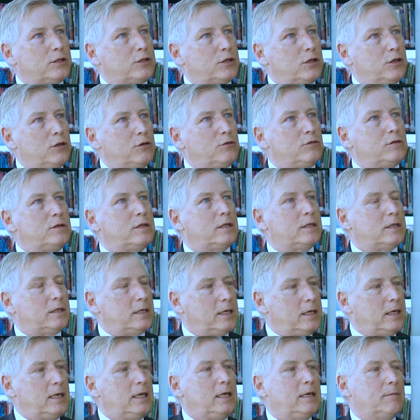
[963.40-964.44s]
use the
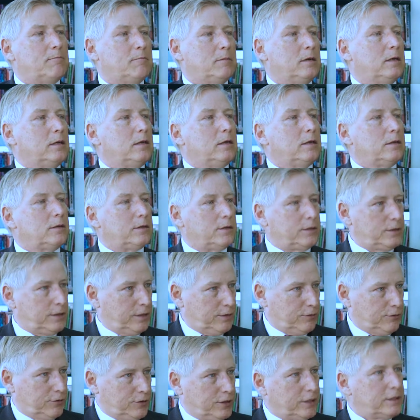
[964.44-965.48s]
team to
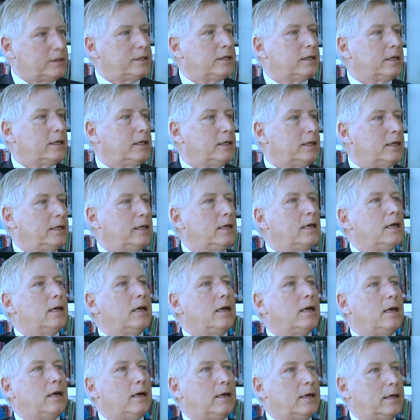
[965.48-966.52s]
synergistically
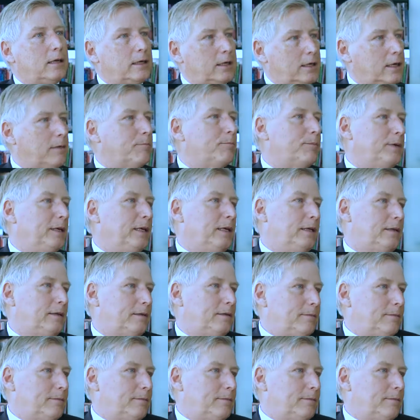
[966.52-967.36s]
compete.